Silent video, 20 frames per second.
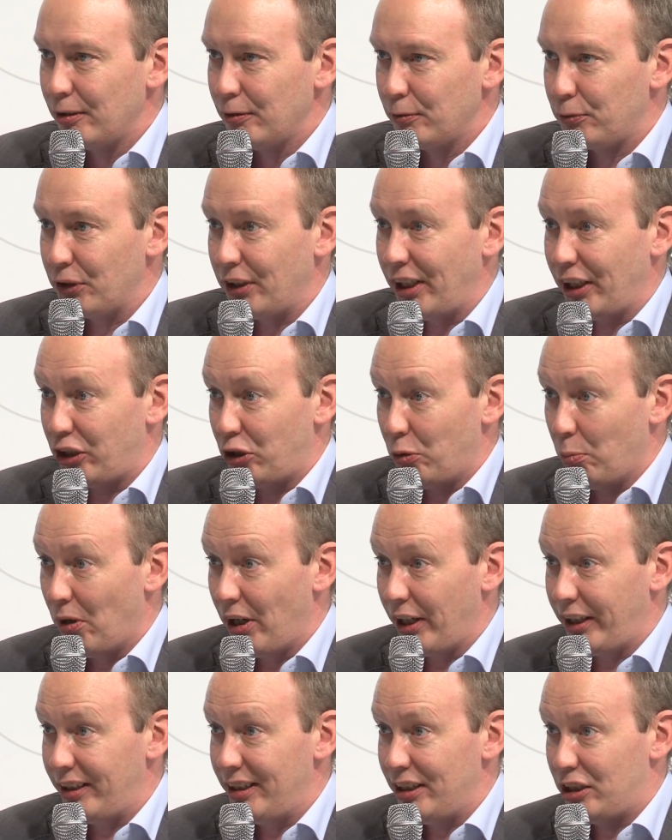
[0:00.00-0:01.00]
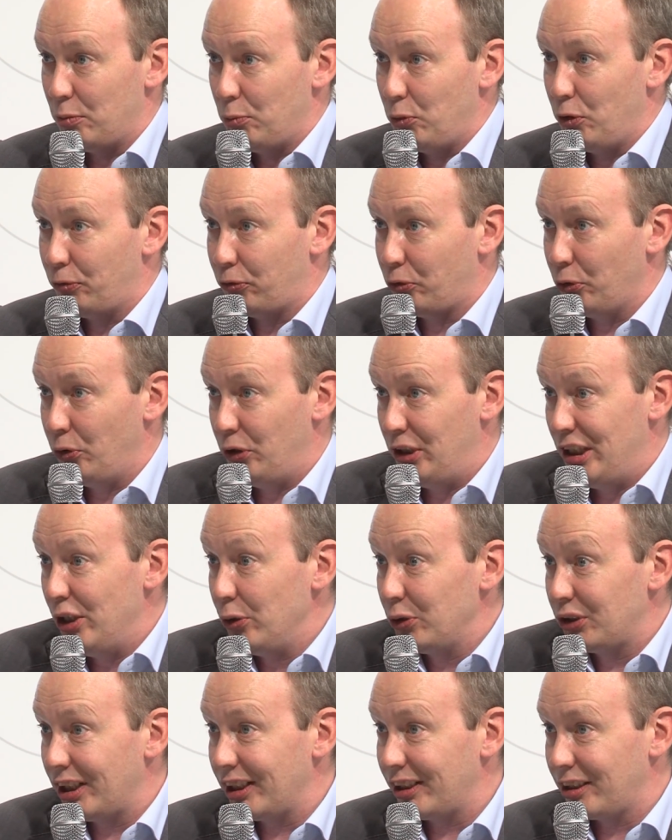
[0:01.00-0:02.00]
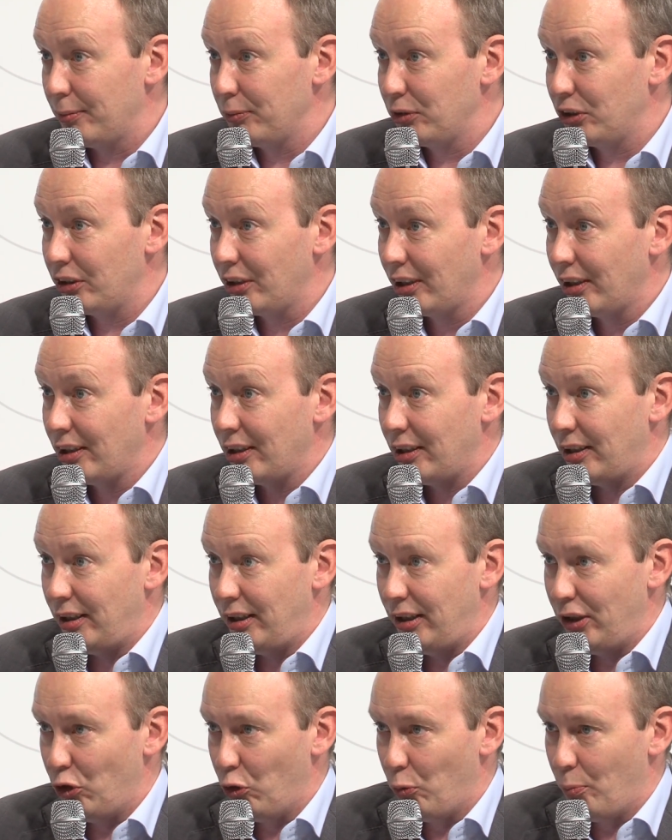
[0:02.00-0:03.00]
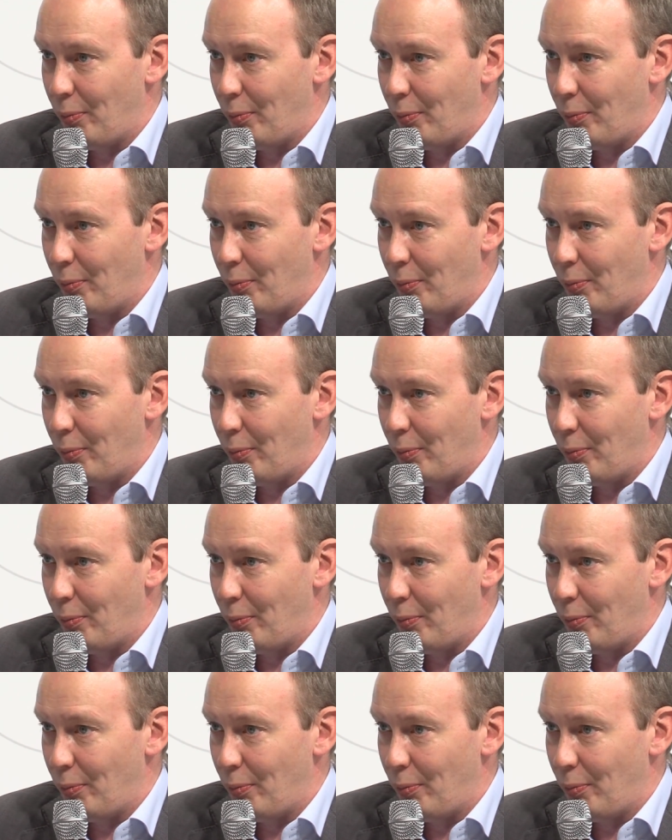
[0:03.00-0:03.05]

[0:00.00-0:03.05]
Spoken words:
For that you might need to move to new systems, new